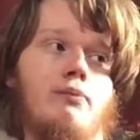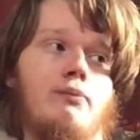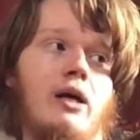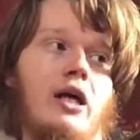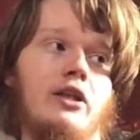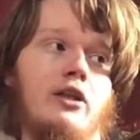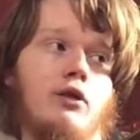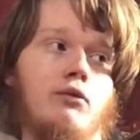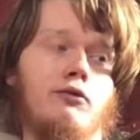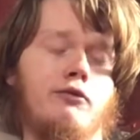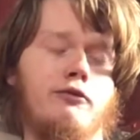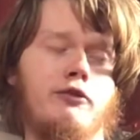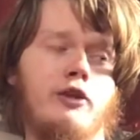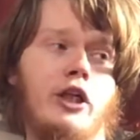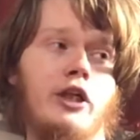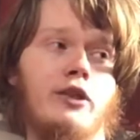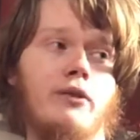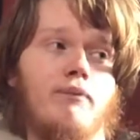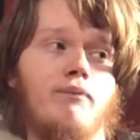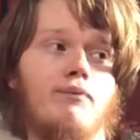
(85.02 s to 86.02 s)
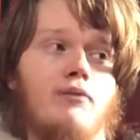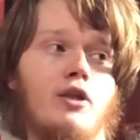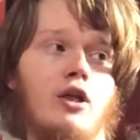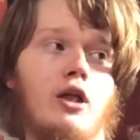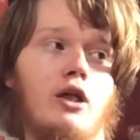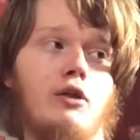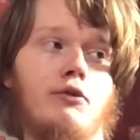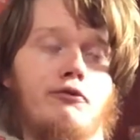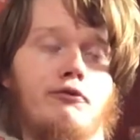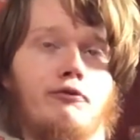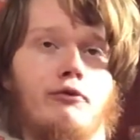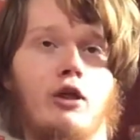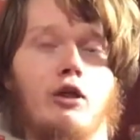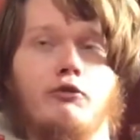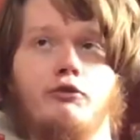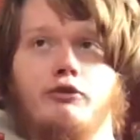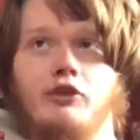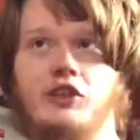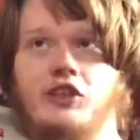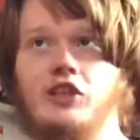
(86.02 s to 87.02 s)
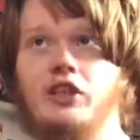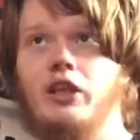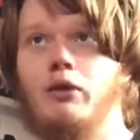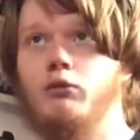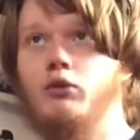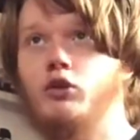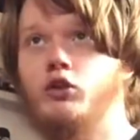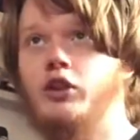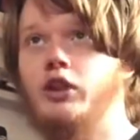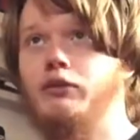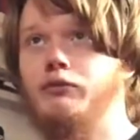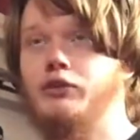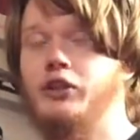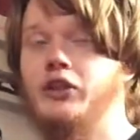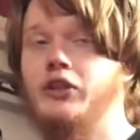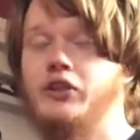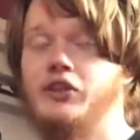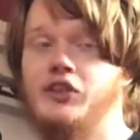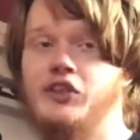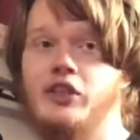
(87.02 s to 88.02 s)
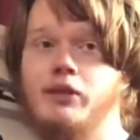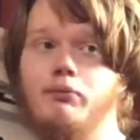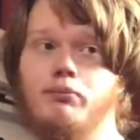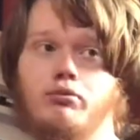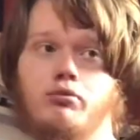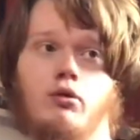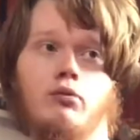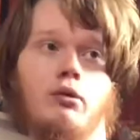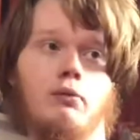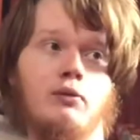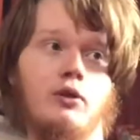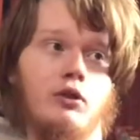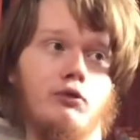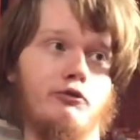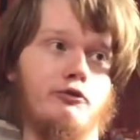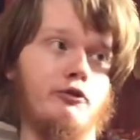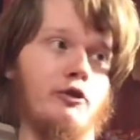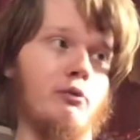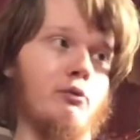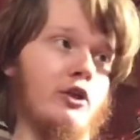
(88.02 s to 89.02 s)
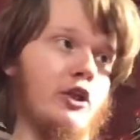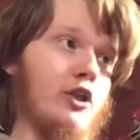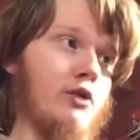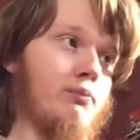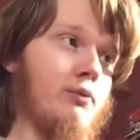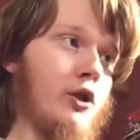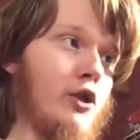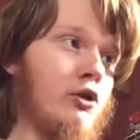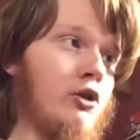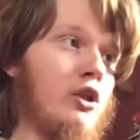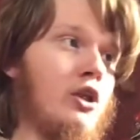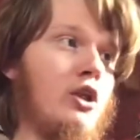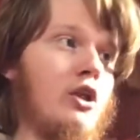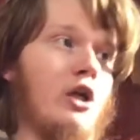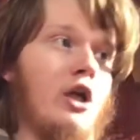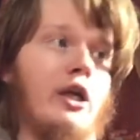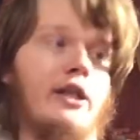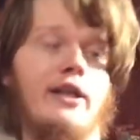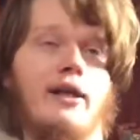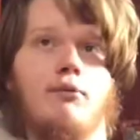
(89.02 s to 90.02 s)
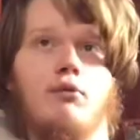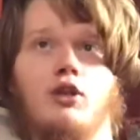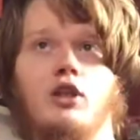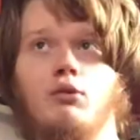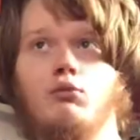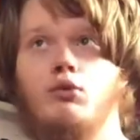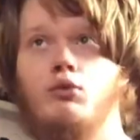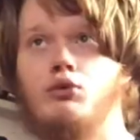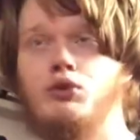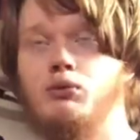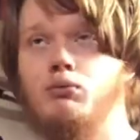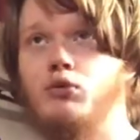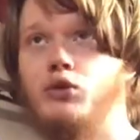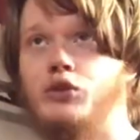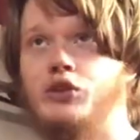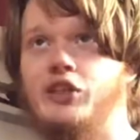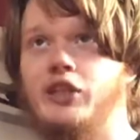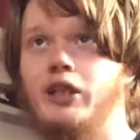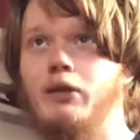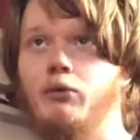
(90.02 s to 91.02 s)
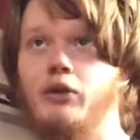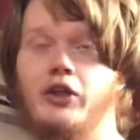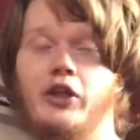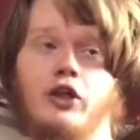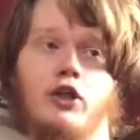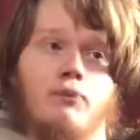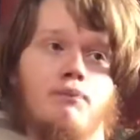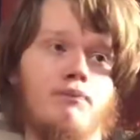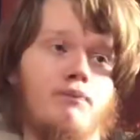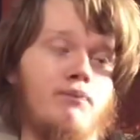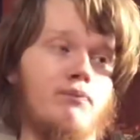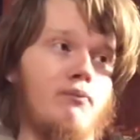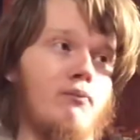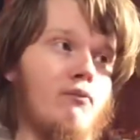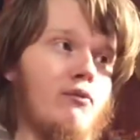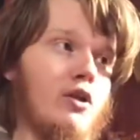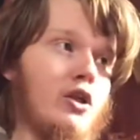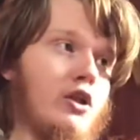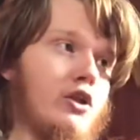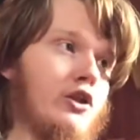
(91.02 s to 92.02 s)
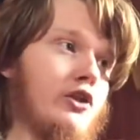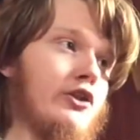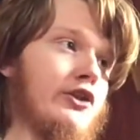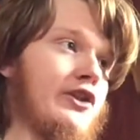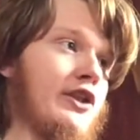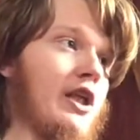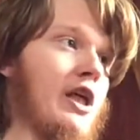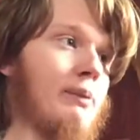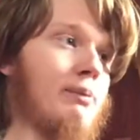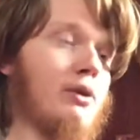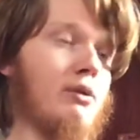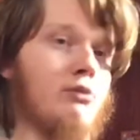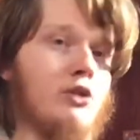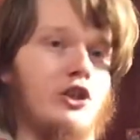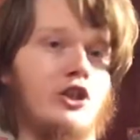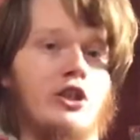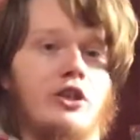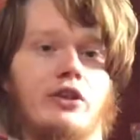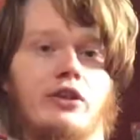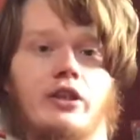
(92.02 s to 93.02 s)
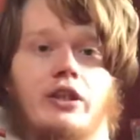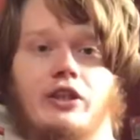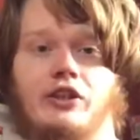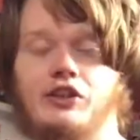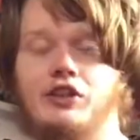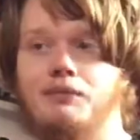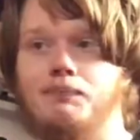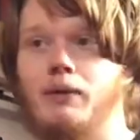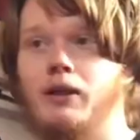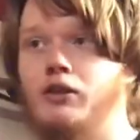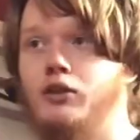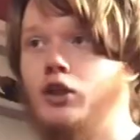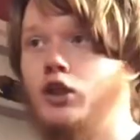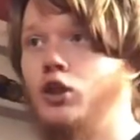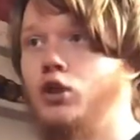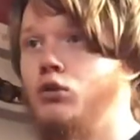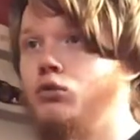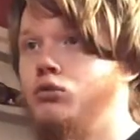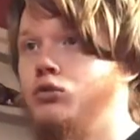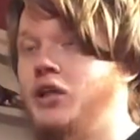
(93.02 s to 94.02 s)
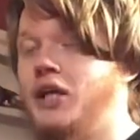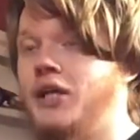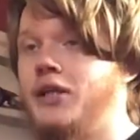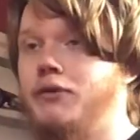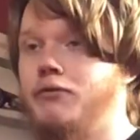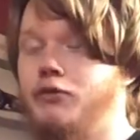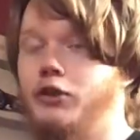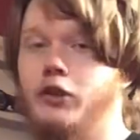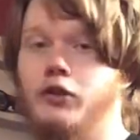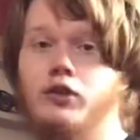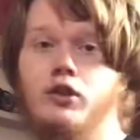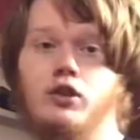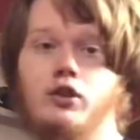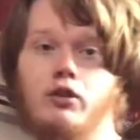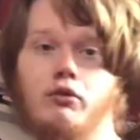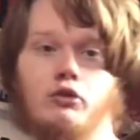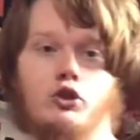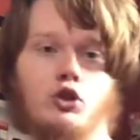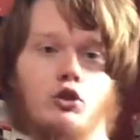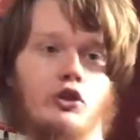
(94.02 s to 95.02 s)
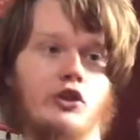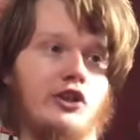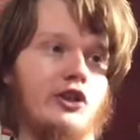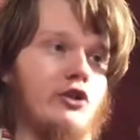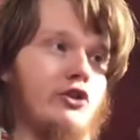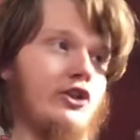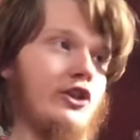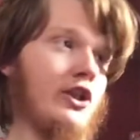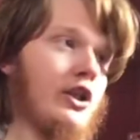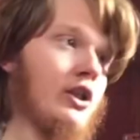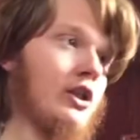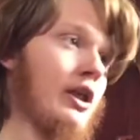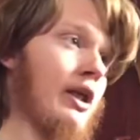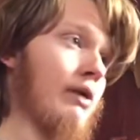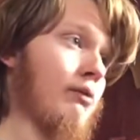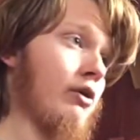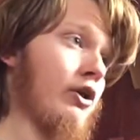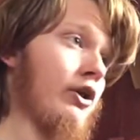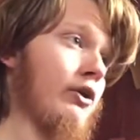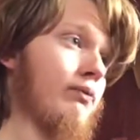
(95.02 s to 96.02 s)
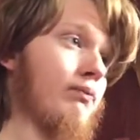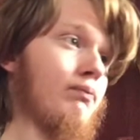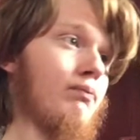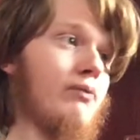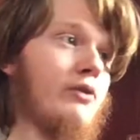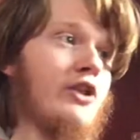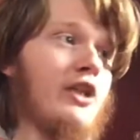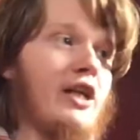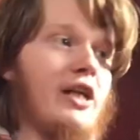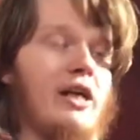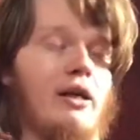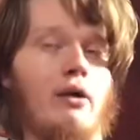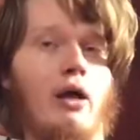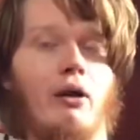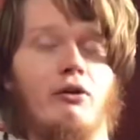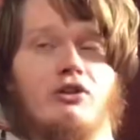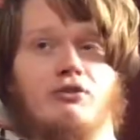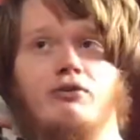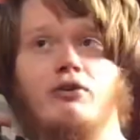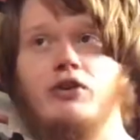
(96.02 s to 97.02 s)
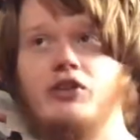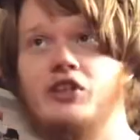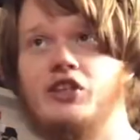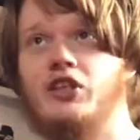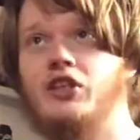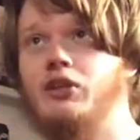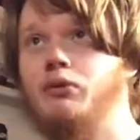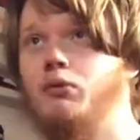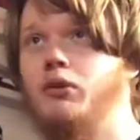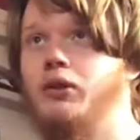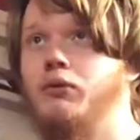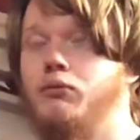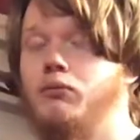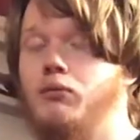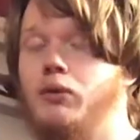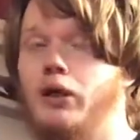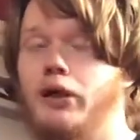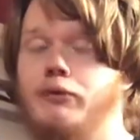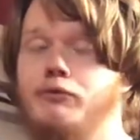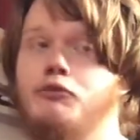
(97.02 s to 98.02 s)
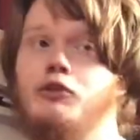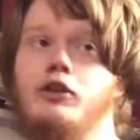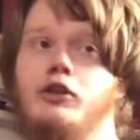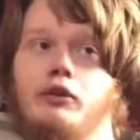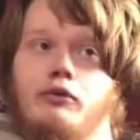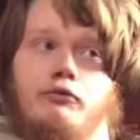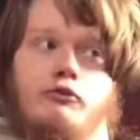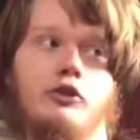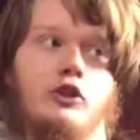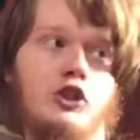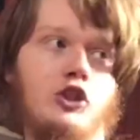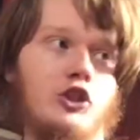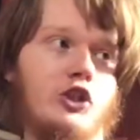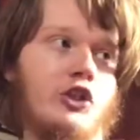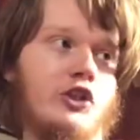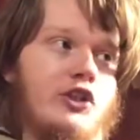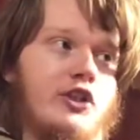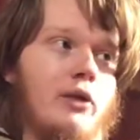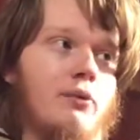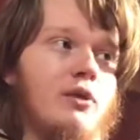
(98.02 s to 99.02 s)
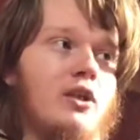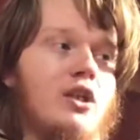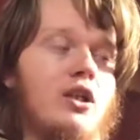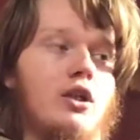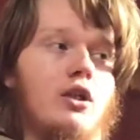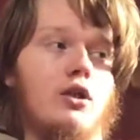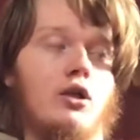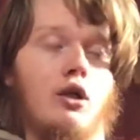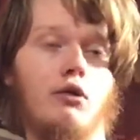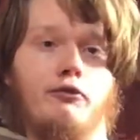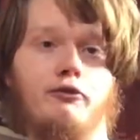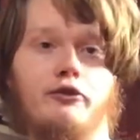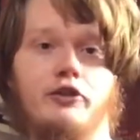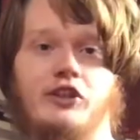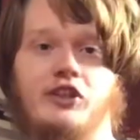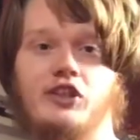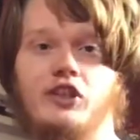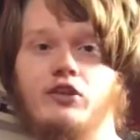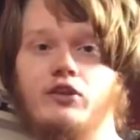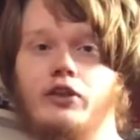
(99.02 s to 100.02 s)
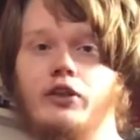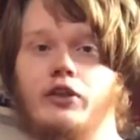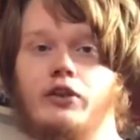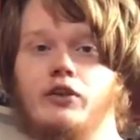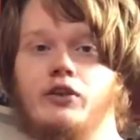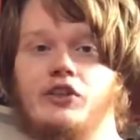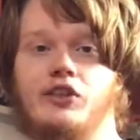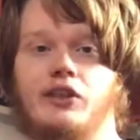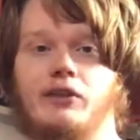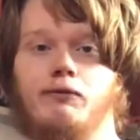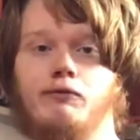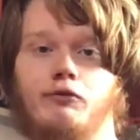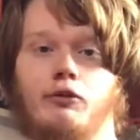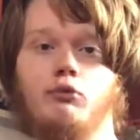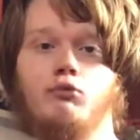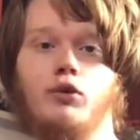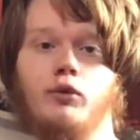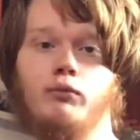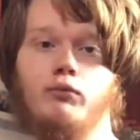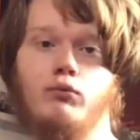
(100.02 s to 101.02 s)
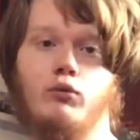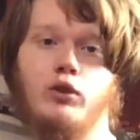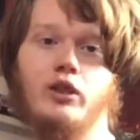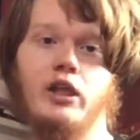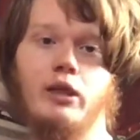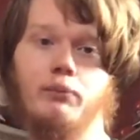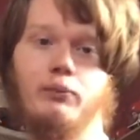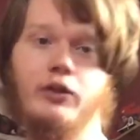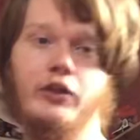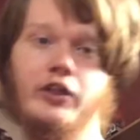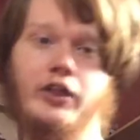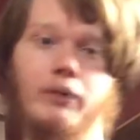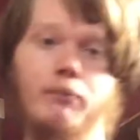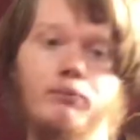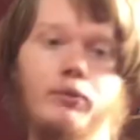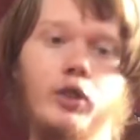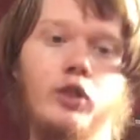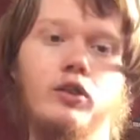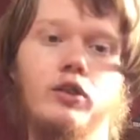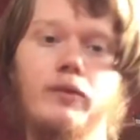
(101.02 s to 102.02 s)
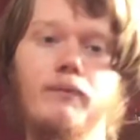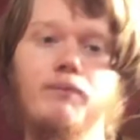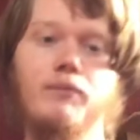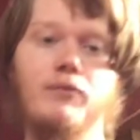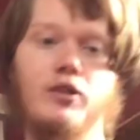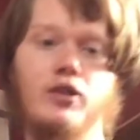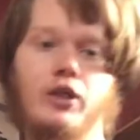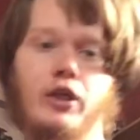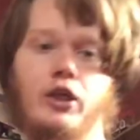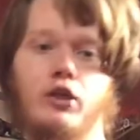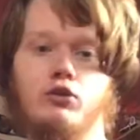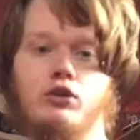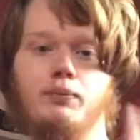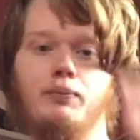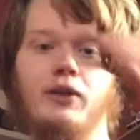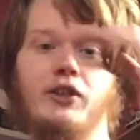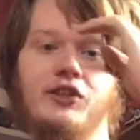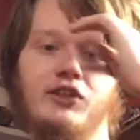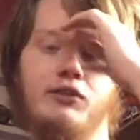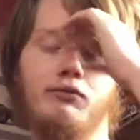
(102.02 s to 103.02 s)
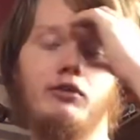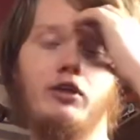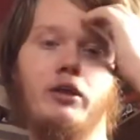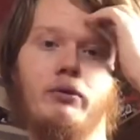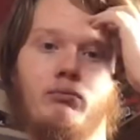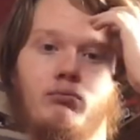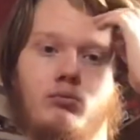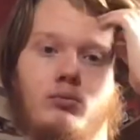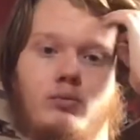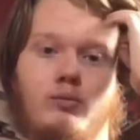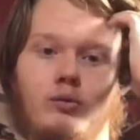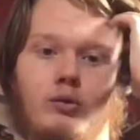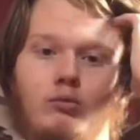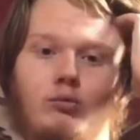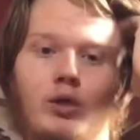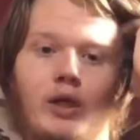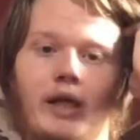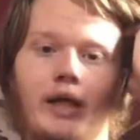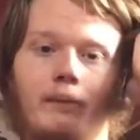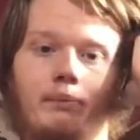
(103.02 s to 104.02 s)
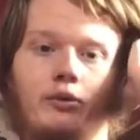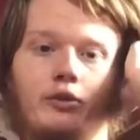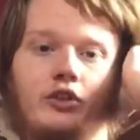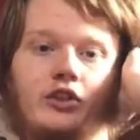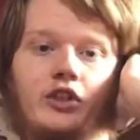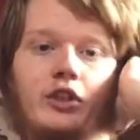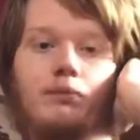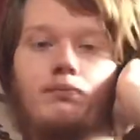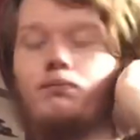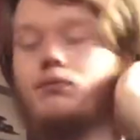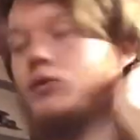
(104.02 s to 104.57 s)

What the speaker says: And hopefully tonight we're not going to have the same problem. Hopefully we're not, but yeah, we'll see how we get on. Because I pretty much like spent the whole evening trying to sort it all out, and yeah, I was very tired when I finally finished it. So hopefully tonight the same thing won't happen again, but it all depends of like what happens and